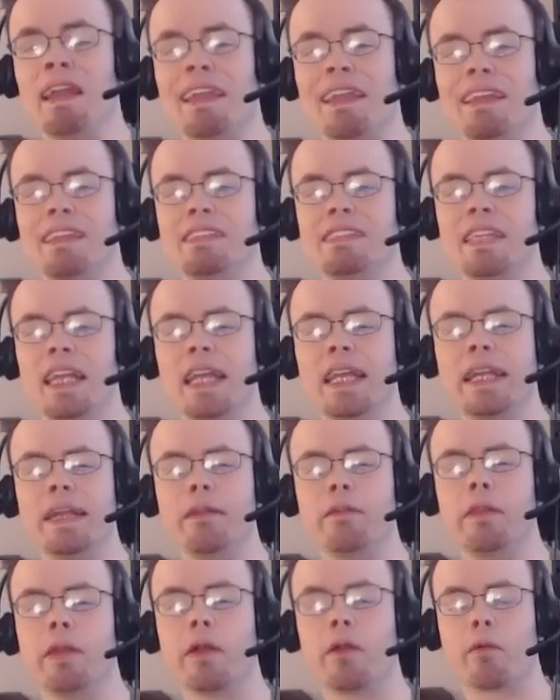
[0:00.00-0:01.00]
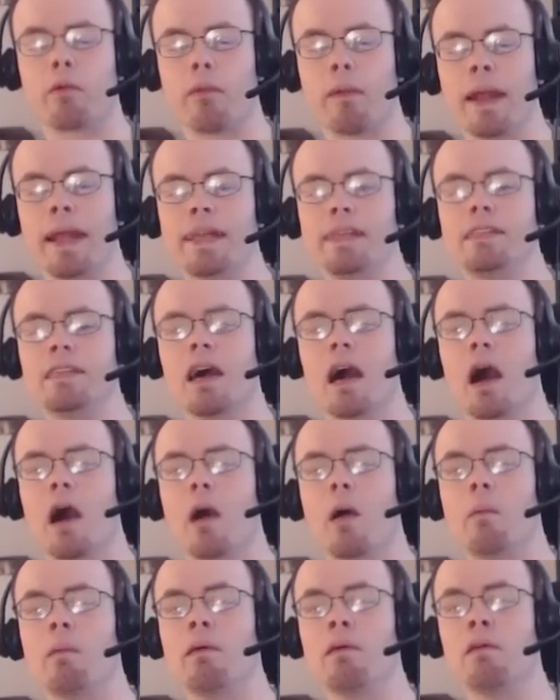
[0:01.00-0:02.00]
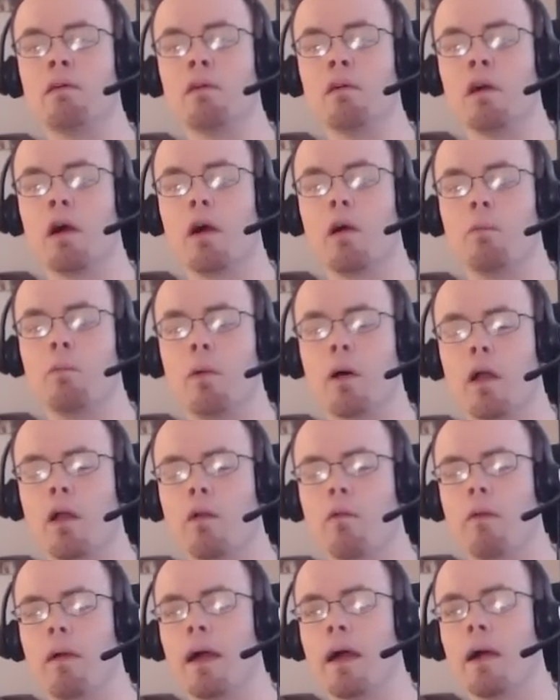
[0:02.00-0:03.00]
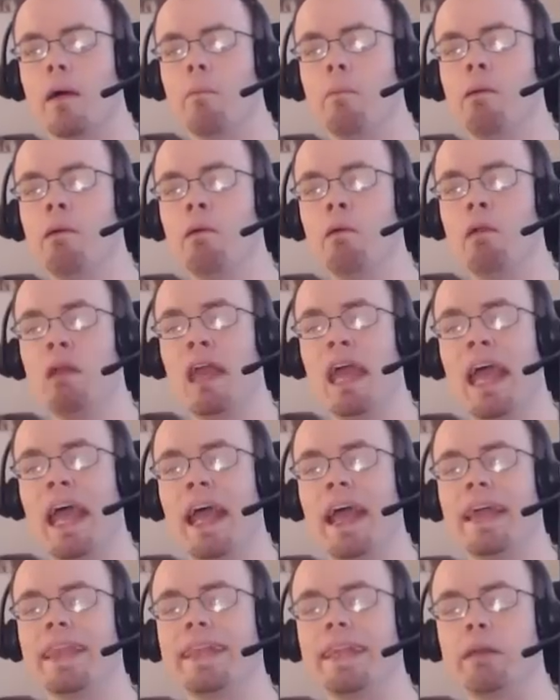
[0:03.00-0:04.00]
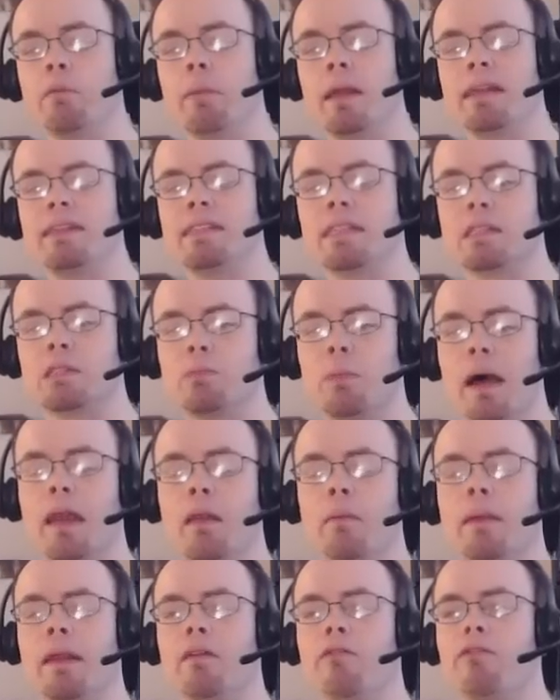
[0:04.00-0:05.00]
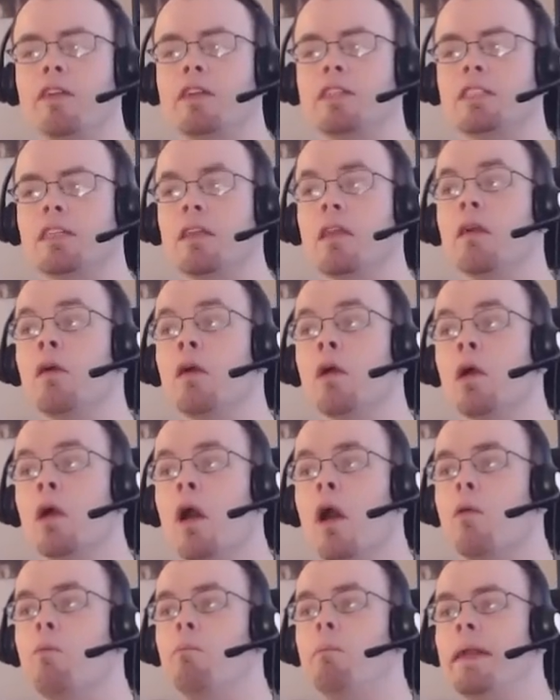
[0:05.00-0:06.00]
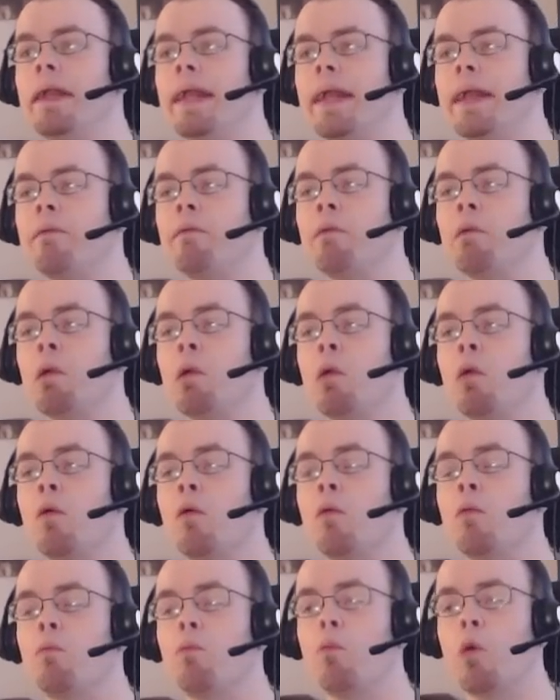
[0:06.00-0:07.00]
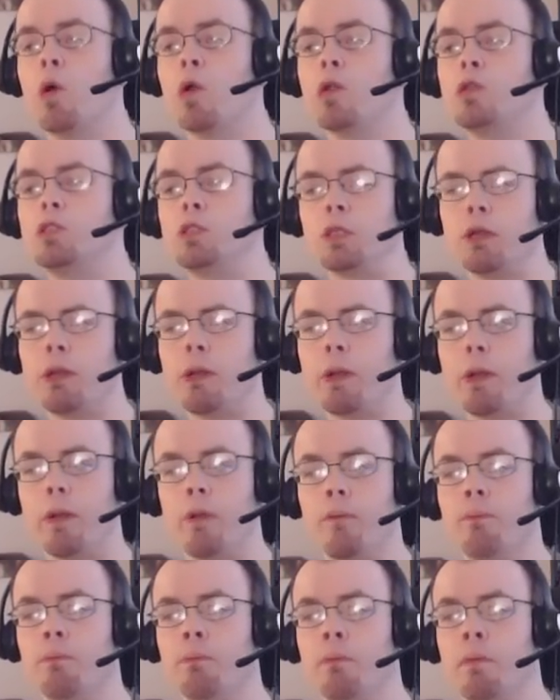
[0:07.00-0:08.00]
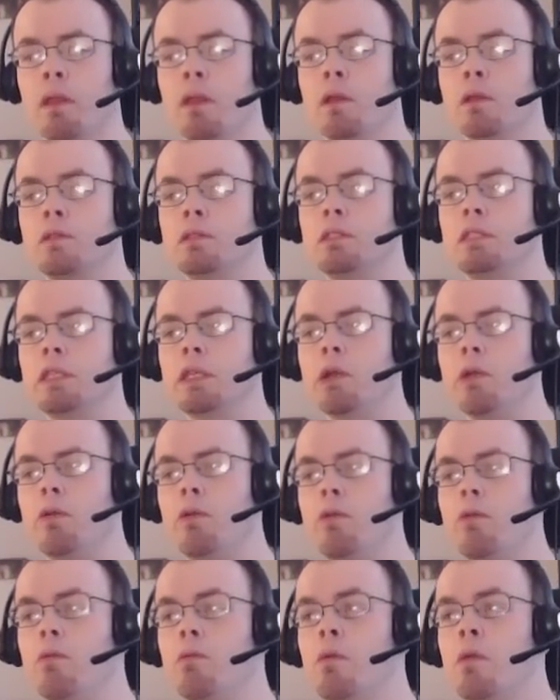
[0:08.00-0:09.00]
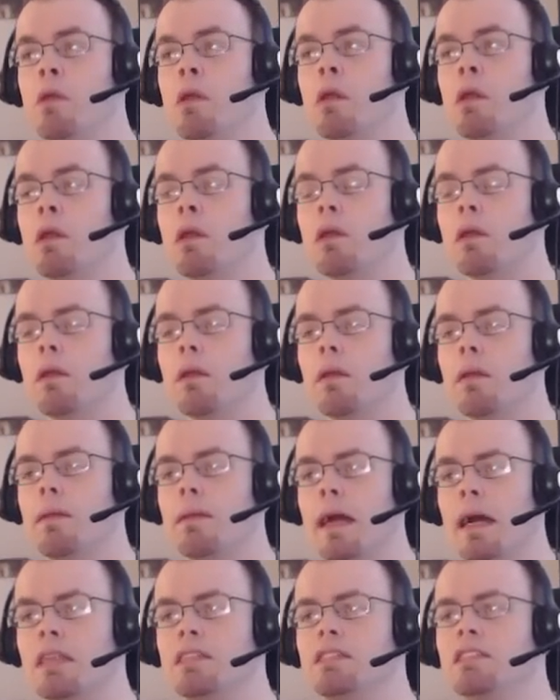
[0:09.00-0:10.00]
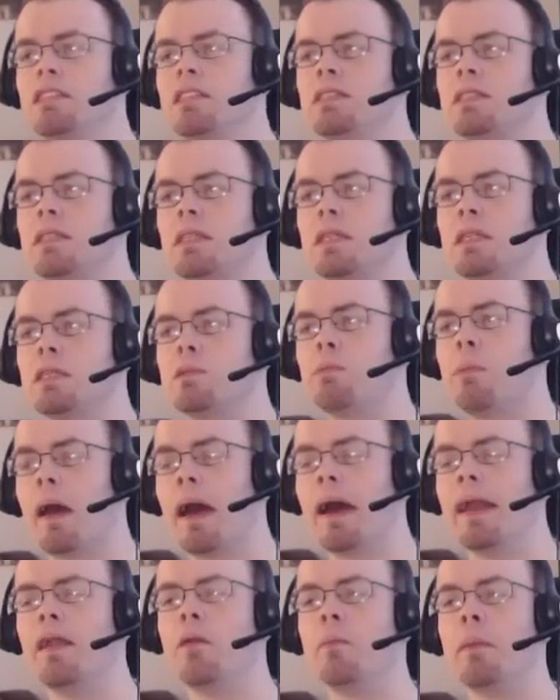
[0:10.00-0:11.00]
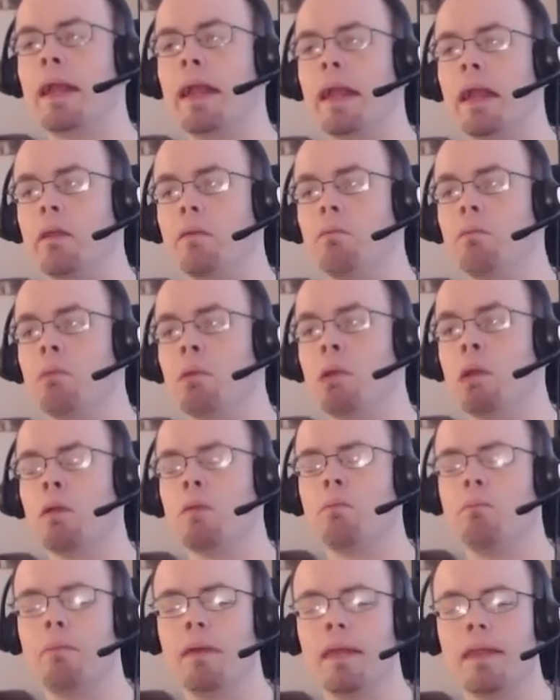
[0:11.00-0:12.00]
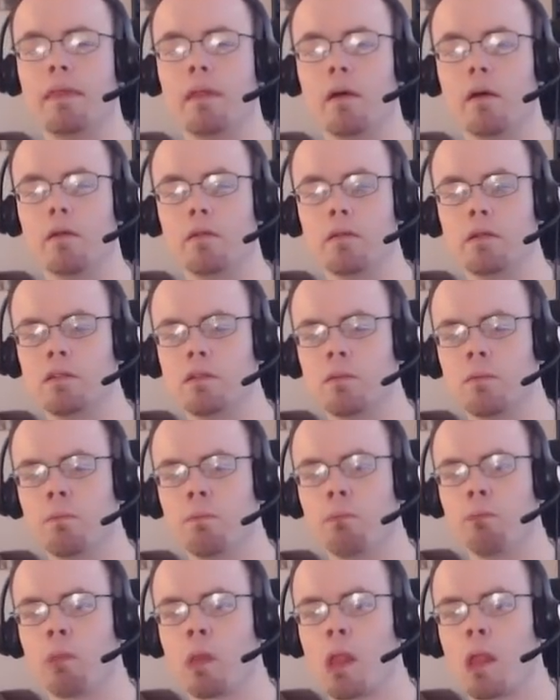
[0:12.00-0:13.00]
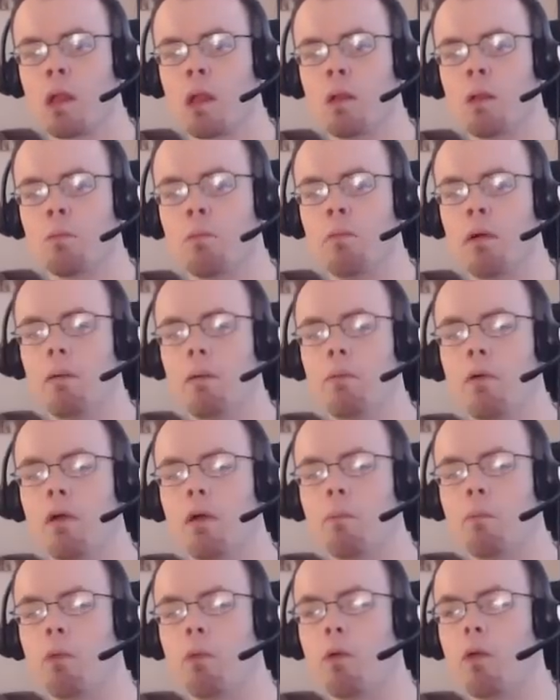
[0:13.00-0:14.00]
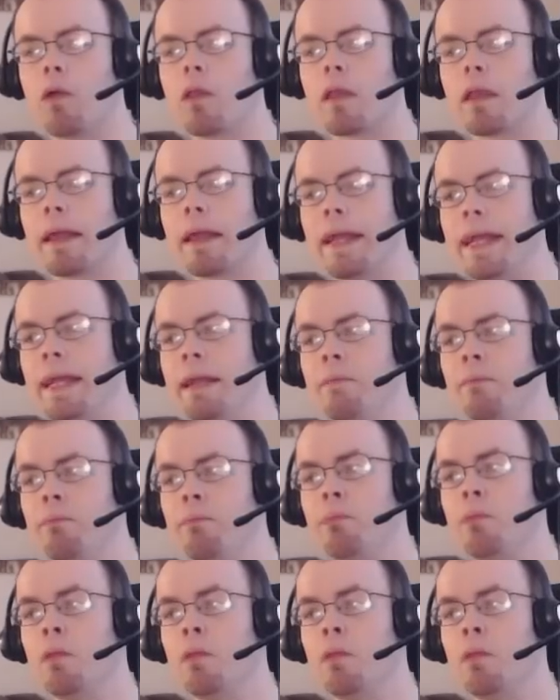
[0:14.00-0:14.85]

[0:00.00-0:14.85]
continued the great job of Mark Webb and the Amazing Spider-Man vision of being more true to not just the Spider-Man mythos, but more importantly,